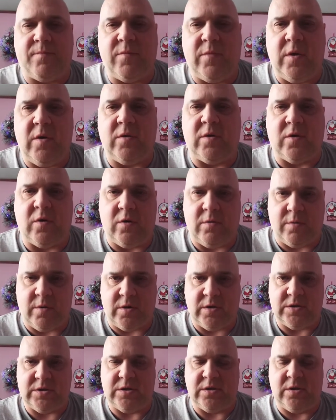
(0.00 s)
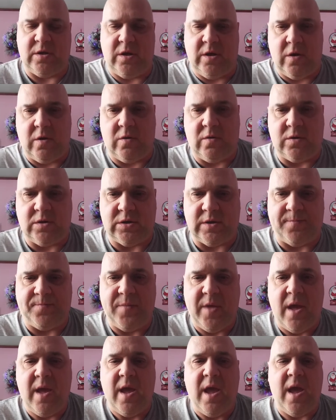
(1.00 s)
YouTubers use
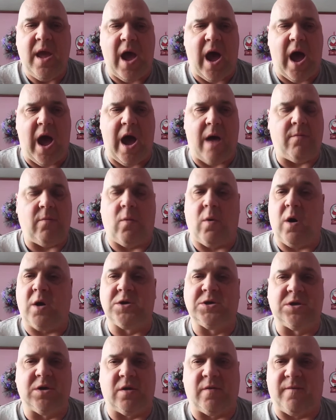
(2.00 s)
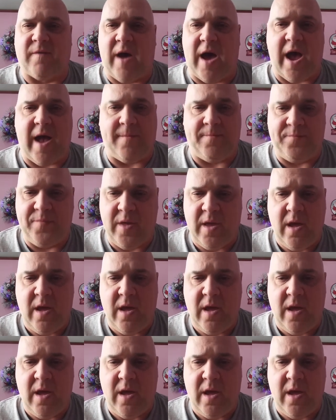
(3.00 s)
works just fine.